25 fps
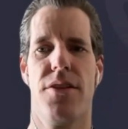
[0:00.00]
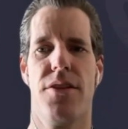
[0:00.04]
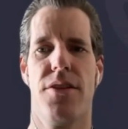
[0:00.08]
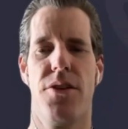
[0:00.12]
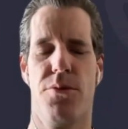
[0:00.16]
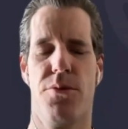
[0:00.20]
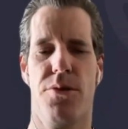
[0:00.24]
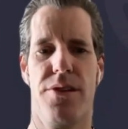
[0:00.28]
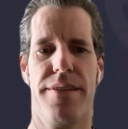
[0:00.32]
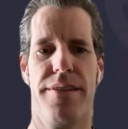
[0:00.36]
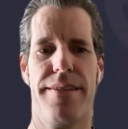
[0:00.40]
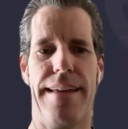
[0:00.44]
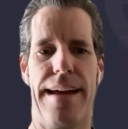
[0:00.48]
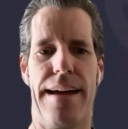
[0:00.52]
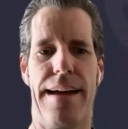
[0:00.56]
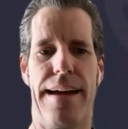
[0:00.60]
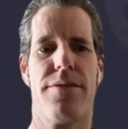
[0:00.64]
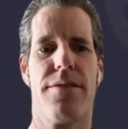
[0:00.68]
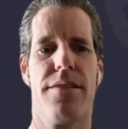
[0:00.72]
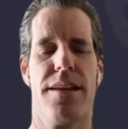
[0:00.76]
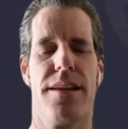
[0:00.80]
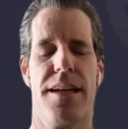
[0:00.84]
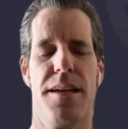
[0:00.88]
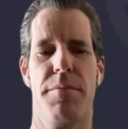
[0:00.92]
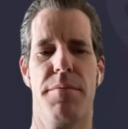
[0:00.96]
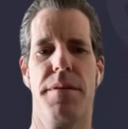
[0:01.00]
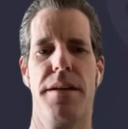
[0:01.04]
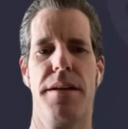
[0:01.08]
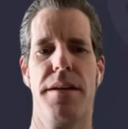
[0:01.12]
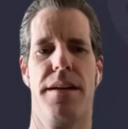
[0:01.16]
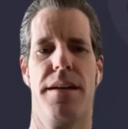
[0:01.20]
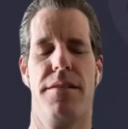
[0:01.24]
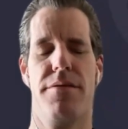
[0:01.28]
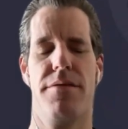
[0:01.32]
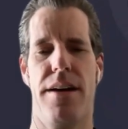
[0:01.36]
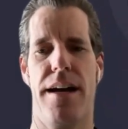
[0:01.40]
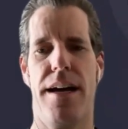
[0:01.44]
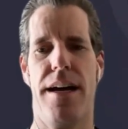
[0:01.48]
there will definitely
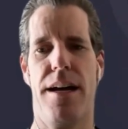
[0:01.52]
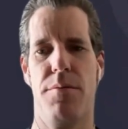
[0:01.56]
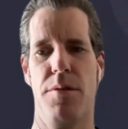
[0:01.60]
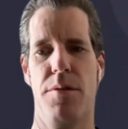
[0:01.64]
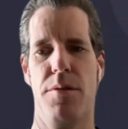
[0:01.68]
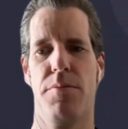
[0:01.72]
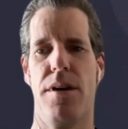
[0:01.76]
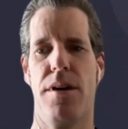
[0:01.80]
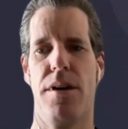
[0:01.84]
be viable